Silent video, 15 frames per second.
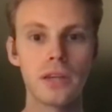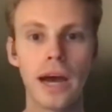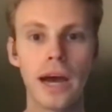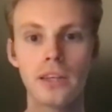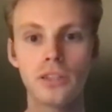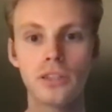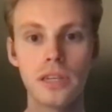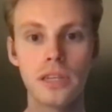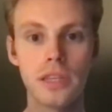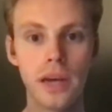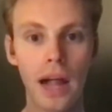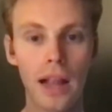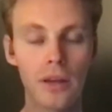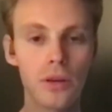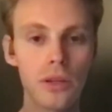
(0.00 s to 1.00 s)
actually the
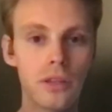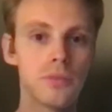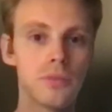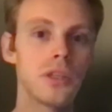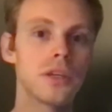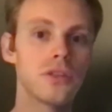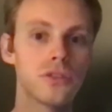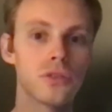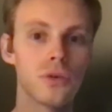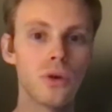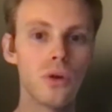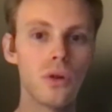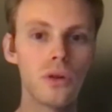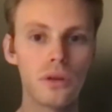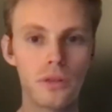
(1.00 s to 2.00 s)
algorithms that
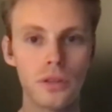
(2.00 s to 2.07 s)
control